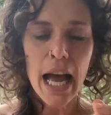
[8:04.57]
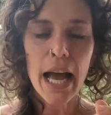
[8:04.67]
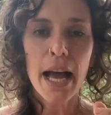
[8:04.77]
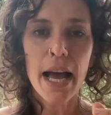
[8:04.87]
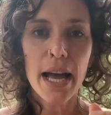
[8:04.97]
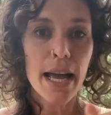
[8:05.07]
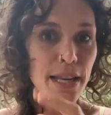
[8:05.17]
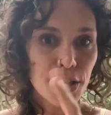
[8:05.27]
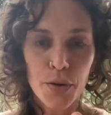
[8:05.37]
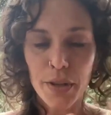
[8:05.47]

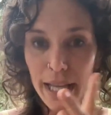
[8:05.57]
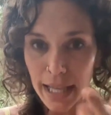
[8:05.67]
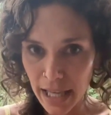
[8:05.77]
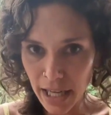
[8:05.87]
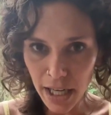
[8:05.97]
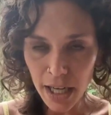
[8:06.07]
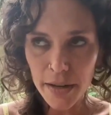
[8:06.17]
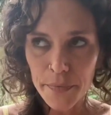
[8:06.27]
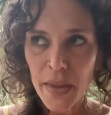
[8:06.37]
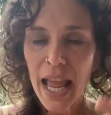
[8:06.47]
and totally clear.
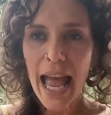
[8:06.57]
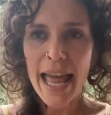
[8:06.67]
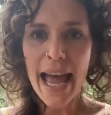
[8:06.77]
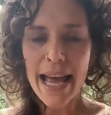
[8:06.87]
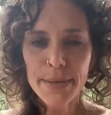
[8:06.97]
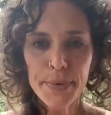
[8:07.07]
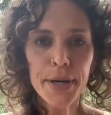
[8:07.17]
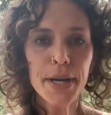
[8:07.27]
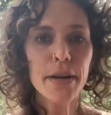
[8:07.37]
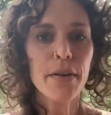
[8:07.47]
And as
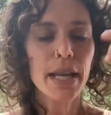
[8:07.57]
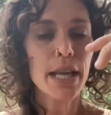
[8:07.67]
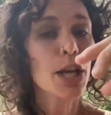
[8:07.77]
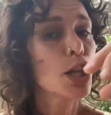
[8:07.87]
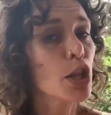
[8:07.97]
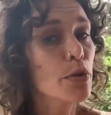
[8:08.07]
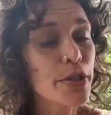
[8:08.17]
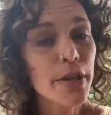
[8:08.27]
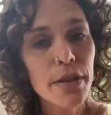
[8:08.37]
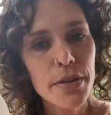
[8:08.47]
we're getting
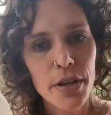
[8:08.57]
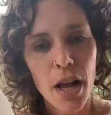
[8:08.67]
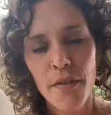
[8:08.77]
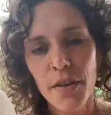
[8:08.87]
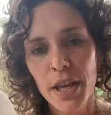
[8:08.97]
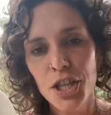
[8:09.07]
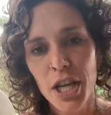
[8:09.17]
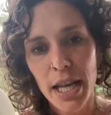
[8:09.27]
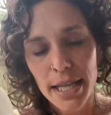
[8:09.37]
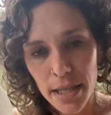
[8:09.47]
closer and closer to
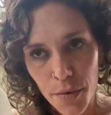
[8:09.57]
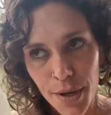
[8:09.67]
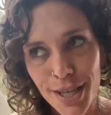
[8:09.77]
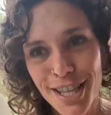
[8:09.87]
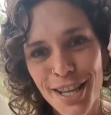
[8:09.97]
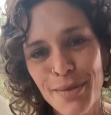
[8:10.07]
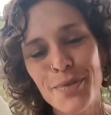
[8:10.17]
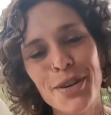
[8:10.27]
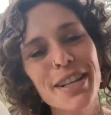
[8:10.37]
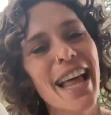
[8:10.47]
ovulation, it's going to look
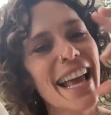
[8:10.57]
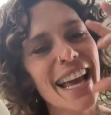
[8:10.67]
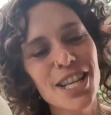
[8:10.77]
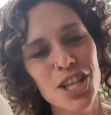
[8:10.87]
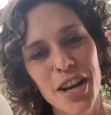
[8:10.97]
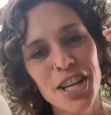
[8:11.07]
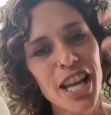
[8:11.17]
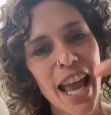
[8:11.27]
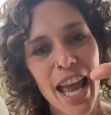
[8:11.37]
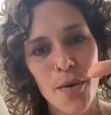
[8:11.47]
more like a
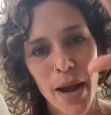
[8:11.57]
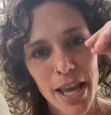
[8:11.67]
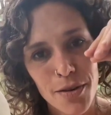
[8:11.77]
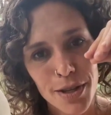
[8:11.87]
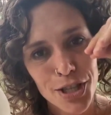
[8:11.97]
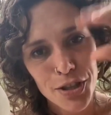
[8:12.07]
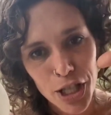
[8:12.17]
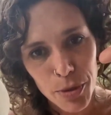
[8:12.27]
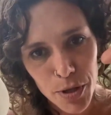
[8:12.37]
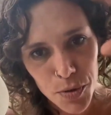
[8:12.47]
stretchy egg white. You can
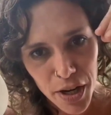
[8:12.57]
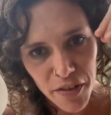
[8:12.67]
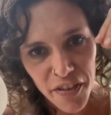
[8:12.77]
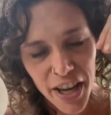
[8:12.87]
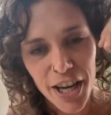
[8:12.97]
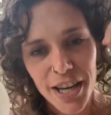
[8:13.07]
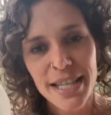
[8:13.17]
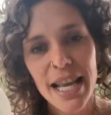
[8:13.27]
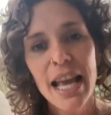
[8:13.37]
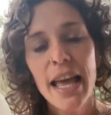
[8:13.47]
stretch it between your
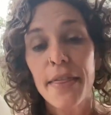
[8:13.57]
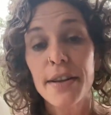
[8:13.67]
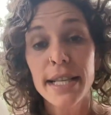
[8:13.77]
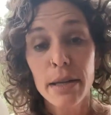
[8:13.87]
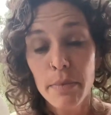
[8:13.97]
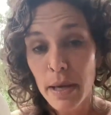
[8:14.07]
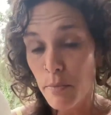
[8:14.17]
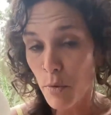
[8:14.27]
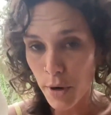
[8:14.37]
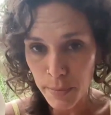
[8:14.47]
fingers. There's going to be
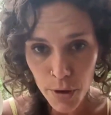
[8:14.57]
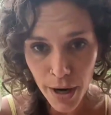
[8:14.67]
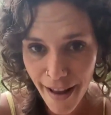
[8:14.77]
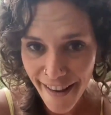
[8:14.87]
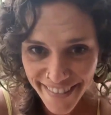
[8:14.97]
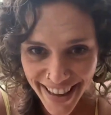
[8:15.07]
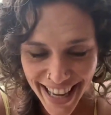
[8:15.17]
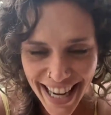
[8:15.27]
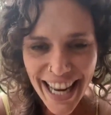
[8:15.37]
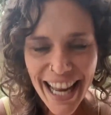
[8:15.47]
more and more of
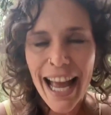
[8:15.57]
it